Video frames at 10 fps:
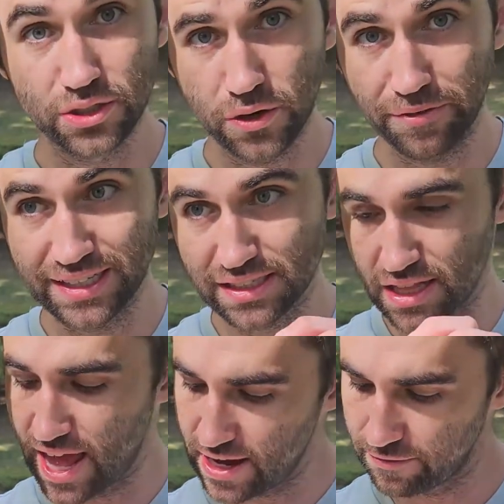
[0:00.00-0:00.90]
goofy as the
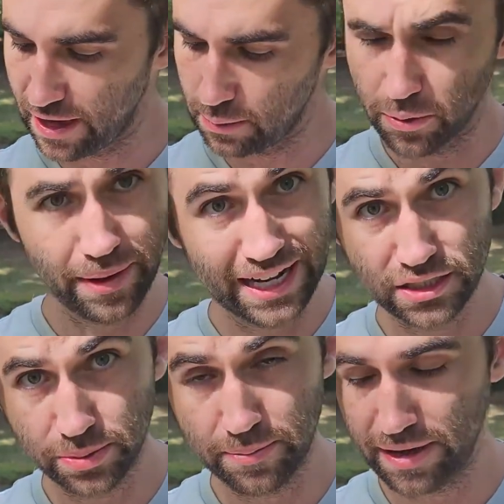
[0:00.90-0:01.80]
lack of cable
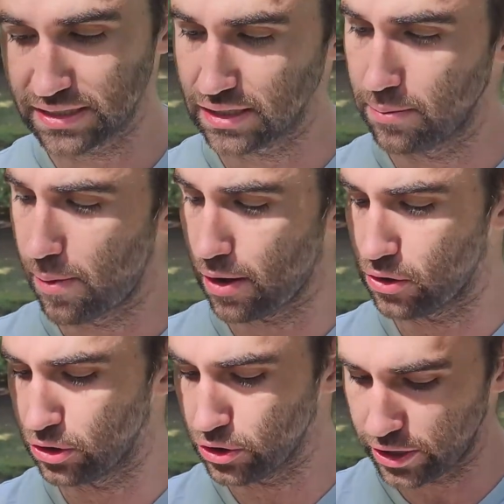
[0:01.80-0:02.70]
management makes the
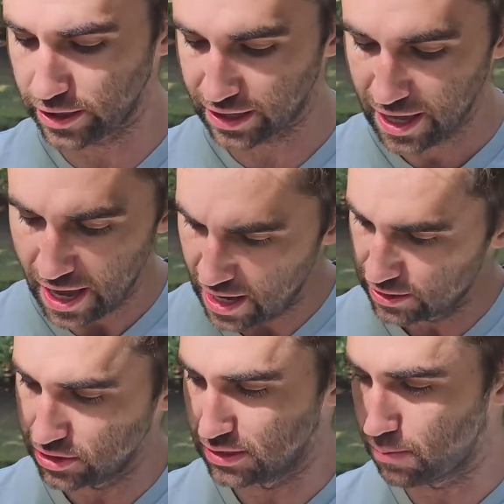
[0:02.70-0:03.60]
model look,
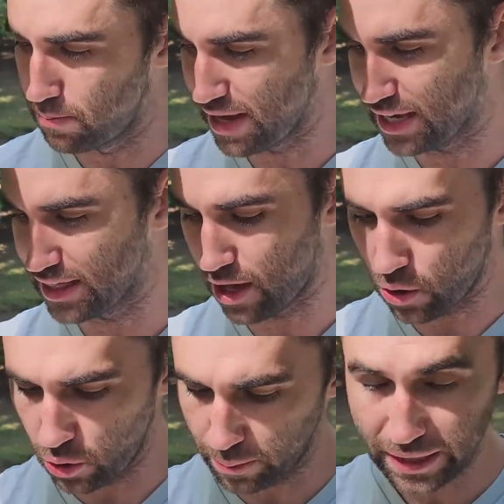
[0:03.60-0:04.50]
just making that
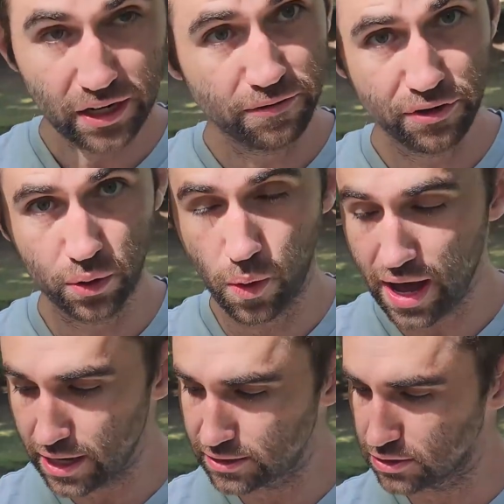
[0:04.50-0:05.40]
hole bigger for the
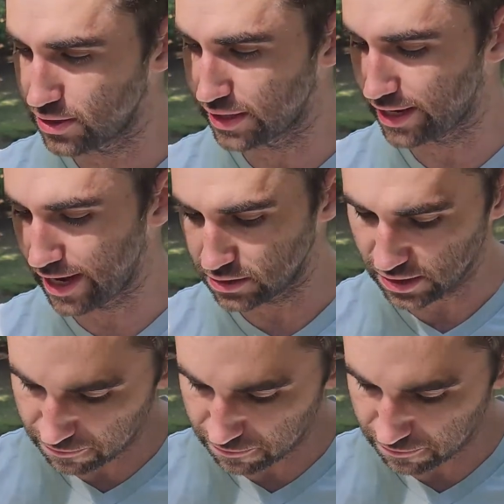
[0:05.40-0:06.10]
wires so they can actually